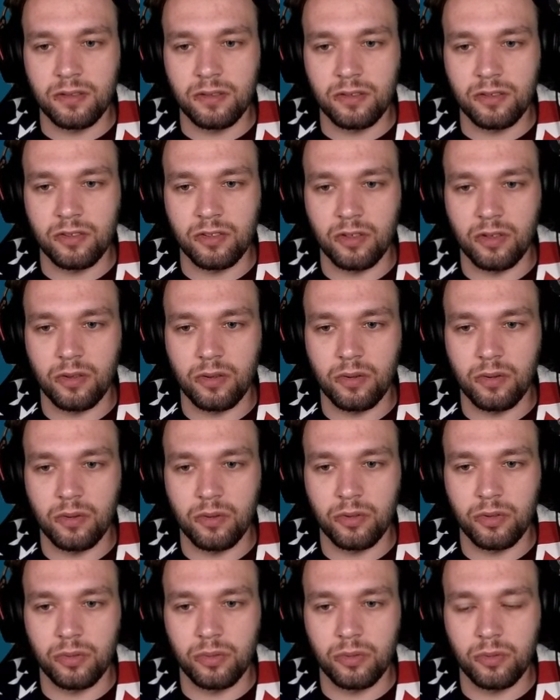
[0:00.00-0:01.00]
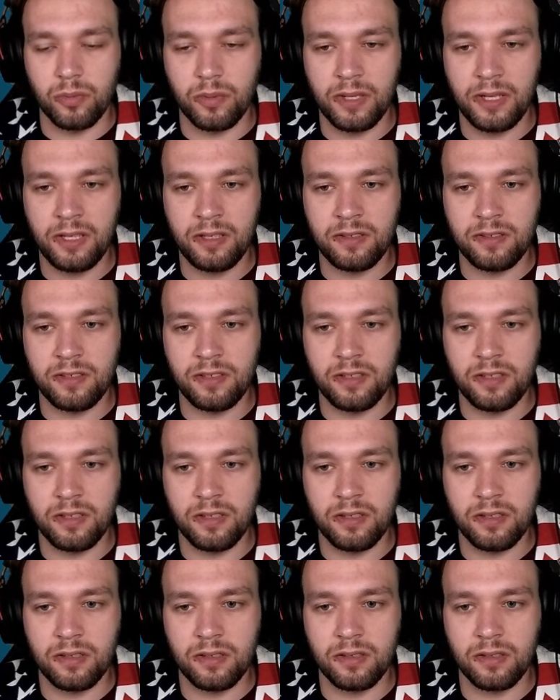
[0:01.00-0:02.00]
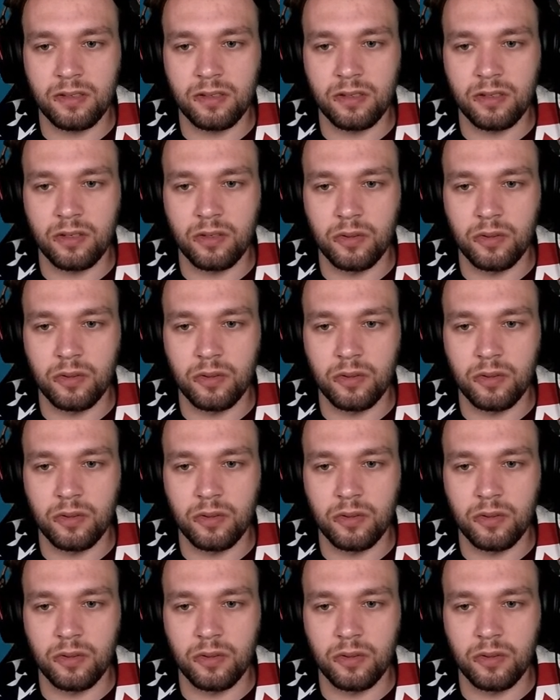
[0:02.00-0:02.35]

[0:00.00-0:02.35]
So 318,